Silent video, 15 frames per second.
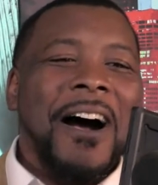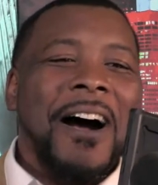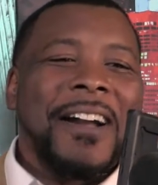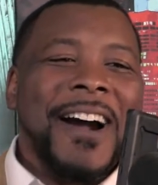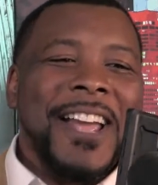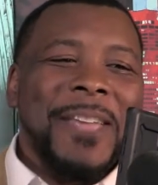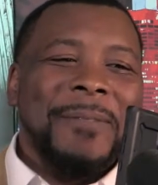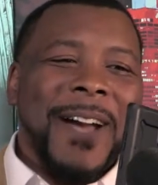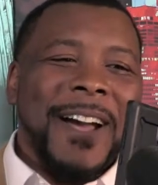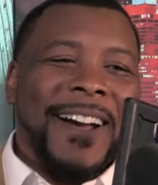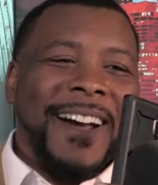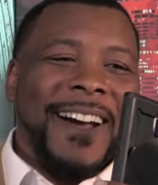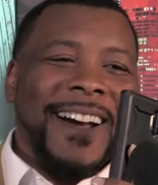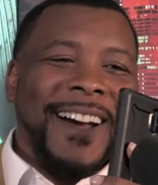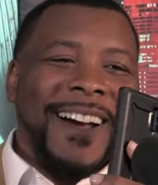I'll call you back.
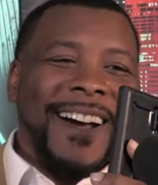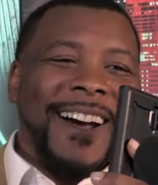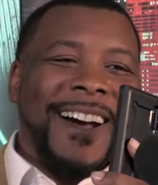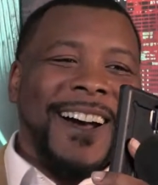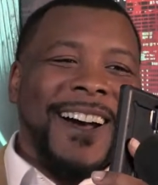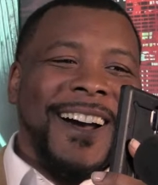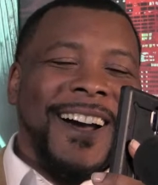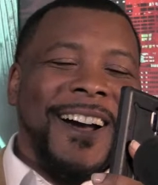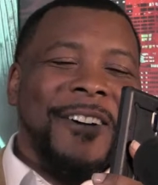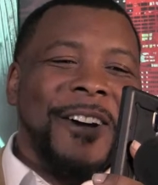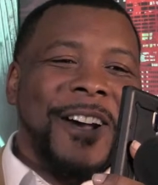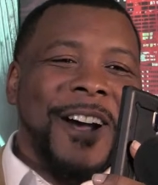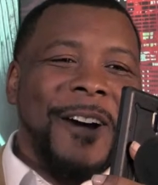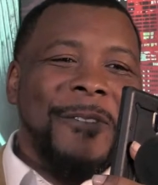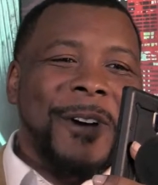
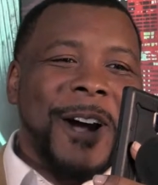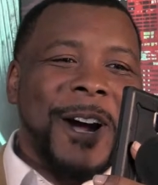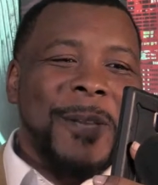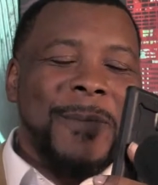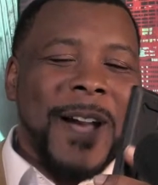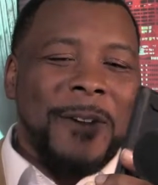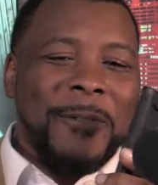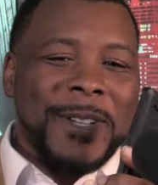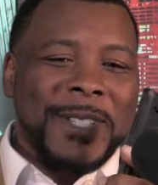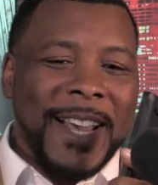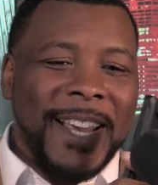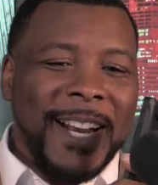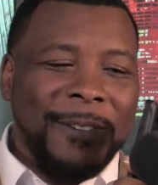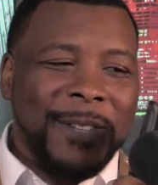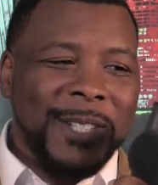I'm gonna call you back once
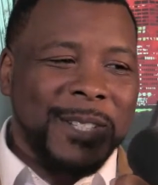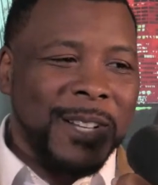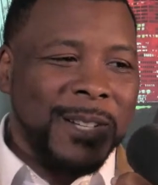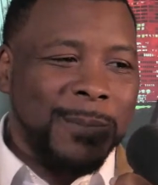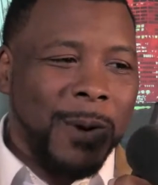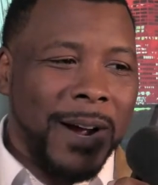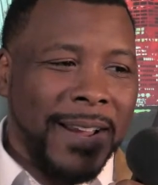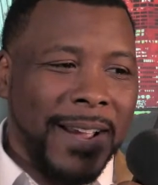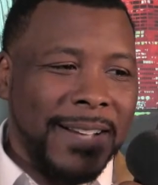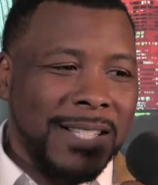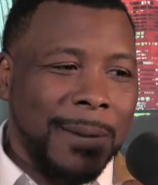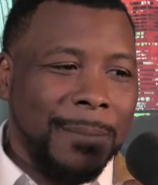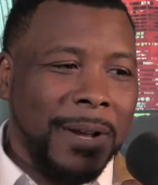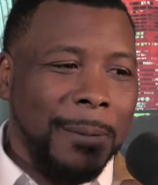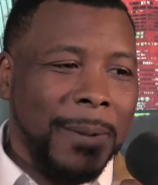I get off this
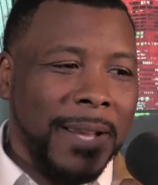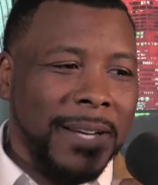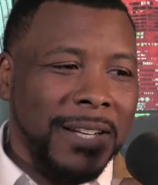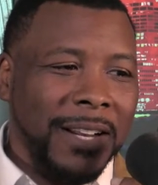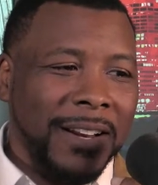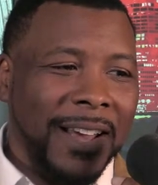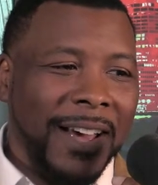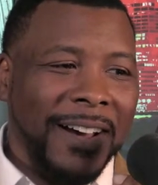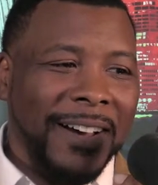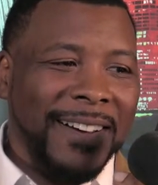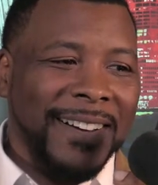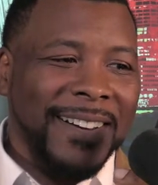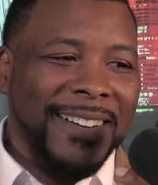broadcast. I'm ending it now.